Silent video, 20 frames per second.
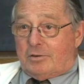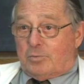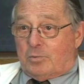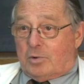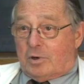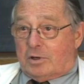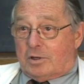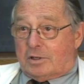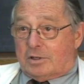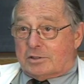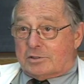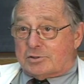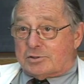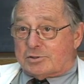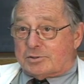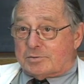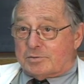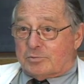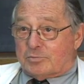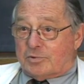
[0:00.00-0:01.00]

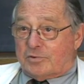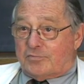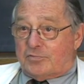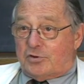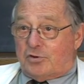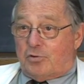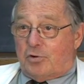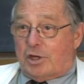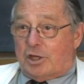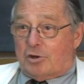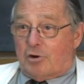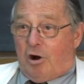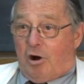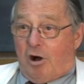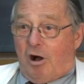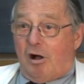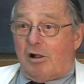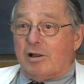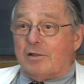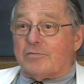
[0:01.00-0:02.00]
was reviewing
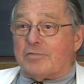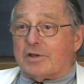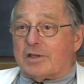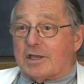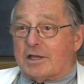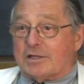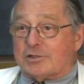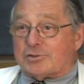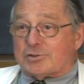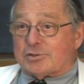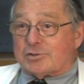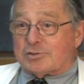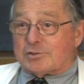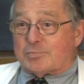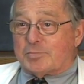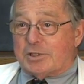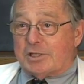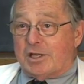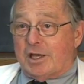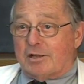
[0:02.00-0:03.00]
all of the
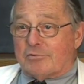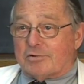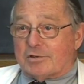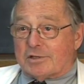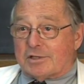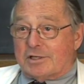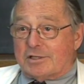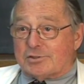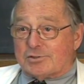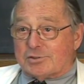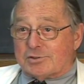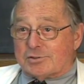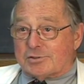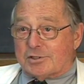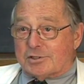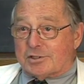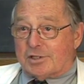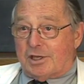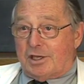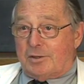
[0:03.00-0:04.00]
cases, pediatric cases
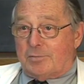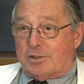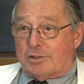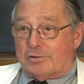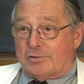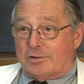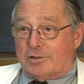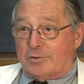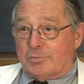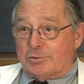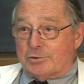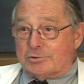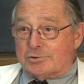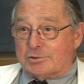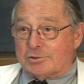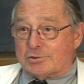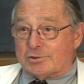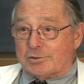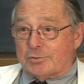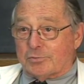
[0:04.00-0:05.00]
that came into the
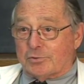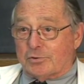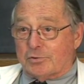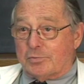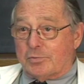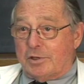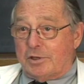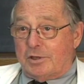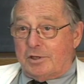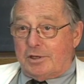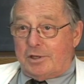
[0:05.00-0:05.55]
emergency room